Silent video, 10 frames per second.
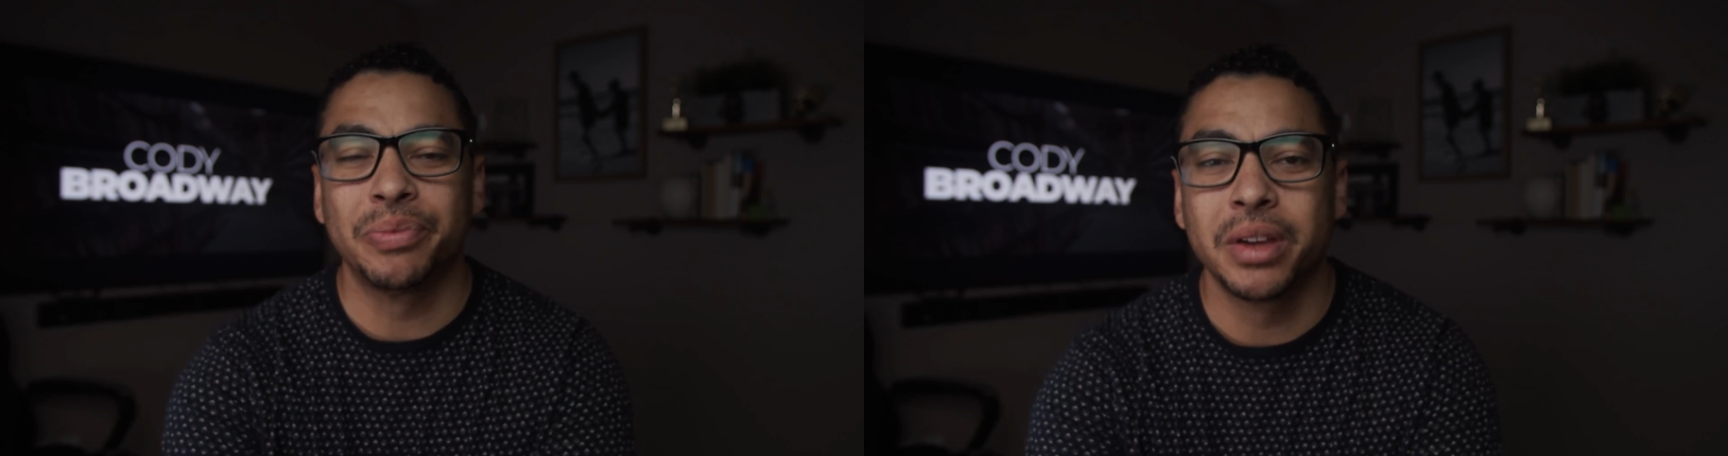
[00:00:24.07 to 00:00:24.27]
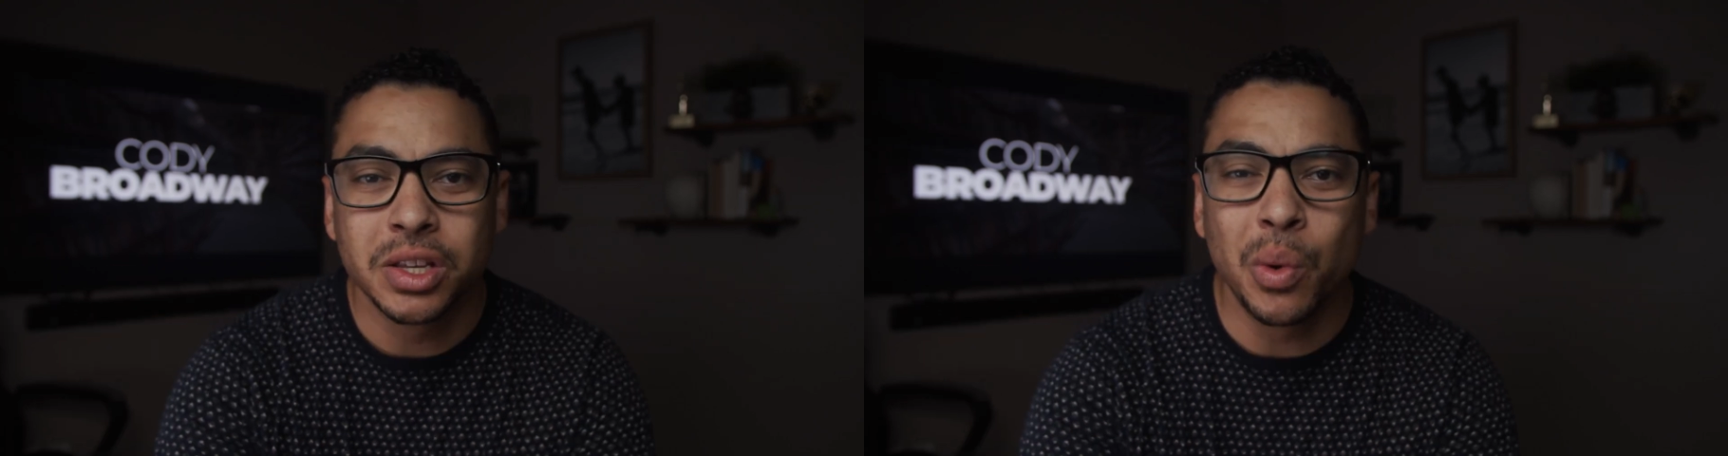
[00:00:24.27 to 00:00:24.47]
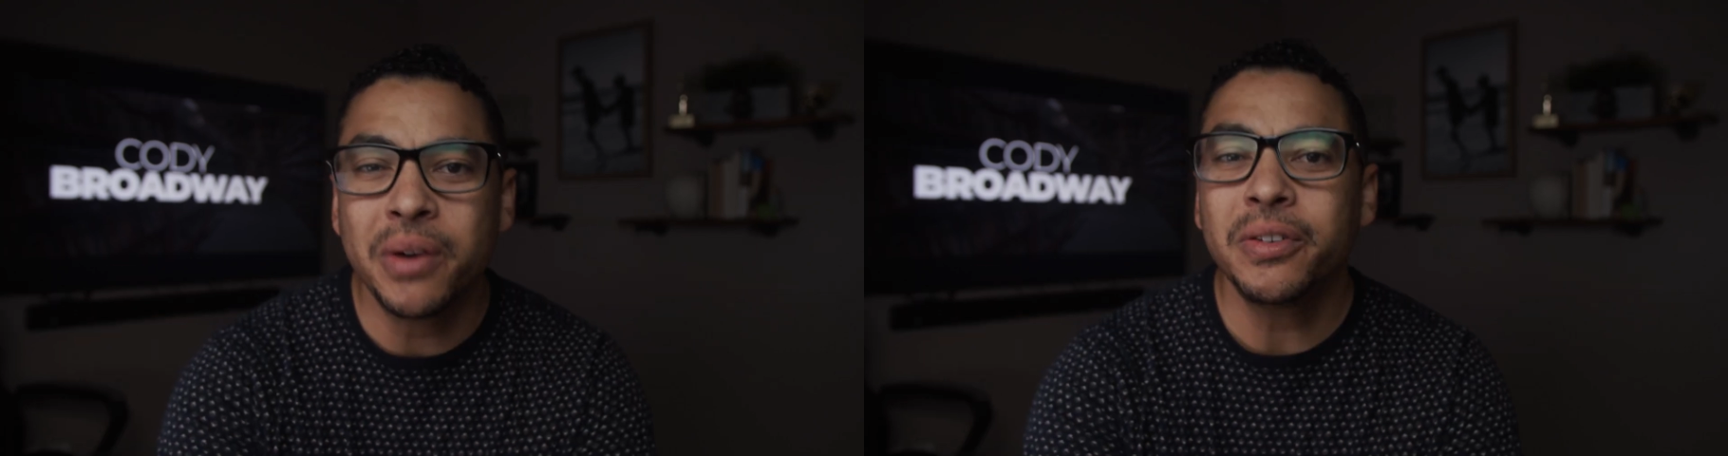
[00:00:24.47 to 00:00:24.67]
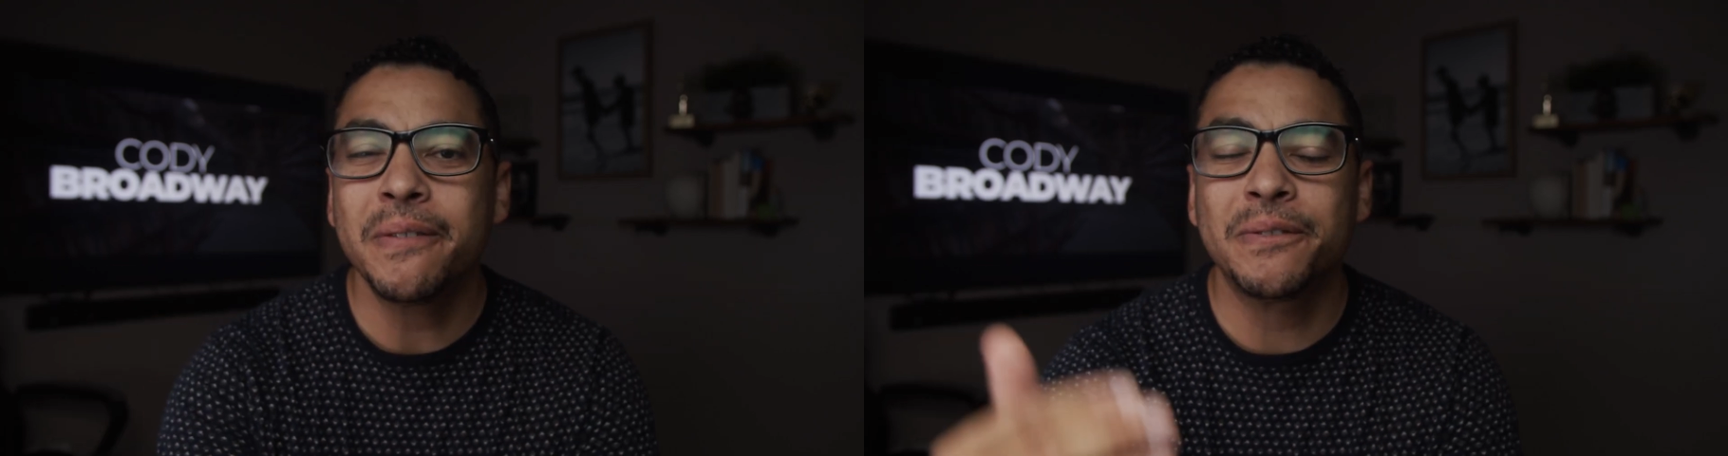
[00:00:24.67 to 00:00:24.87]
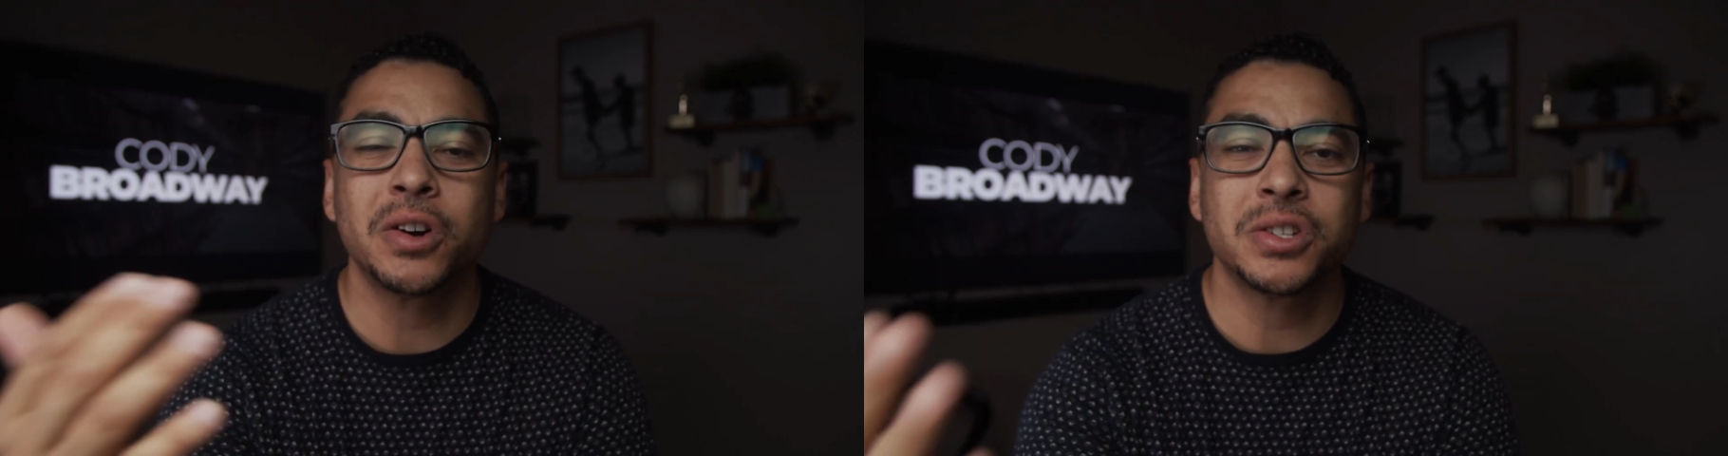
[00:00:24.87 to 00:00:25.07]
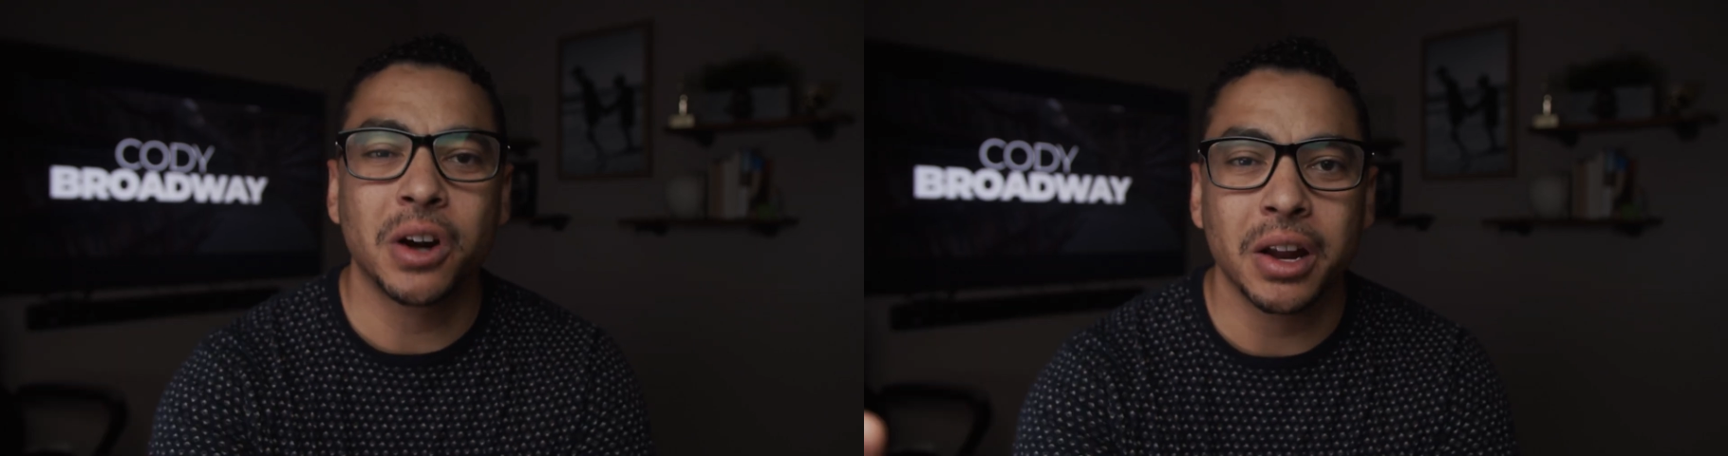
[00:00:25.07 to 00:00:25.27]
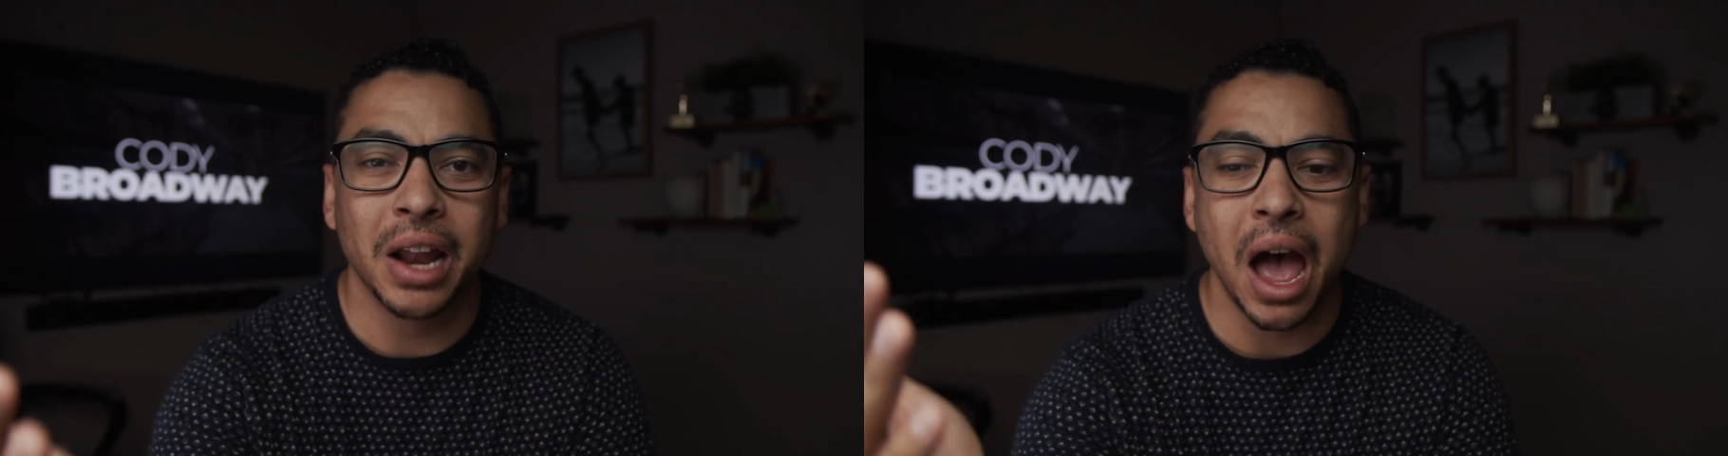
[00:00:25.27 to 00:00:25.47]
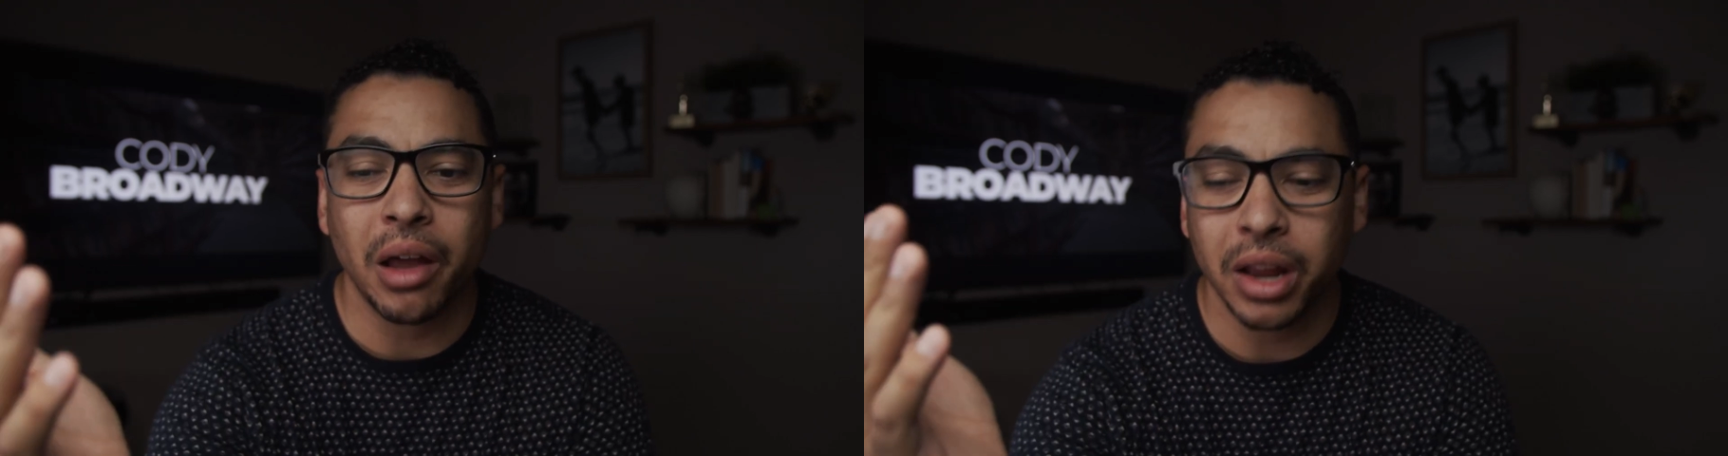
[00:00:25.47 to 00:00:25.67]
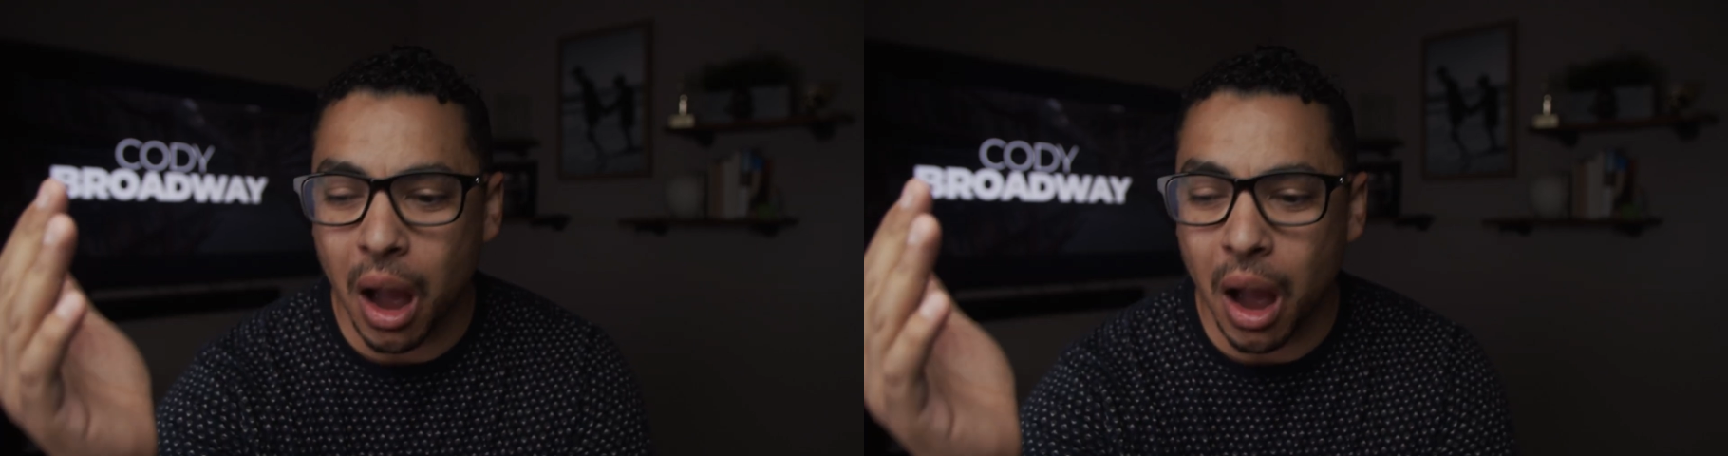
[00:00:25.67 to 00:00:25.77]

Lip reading: So whenever I first started out,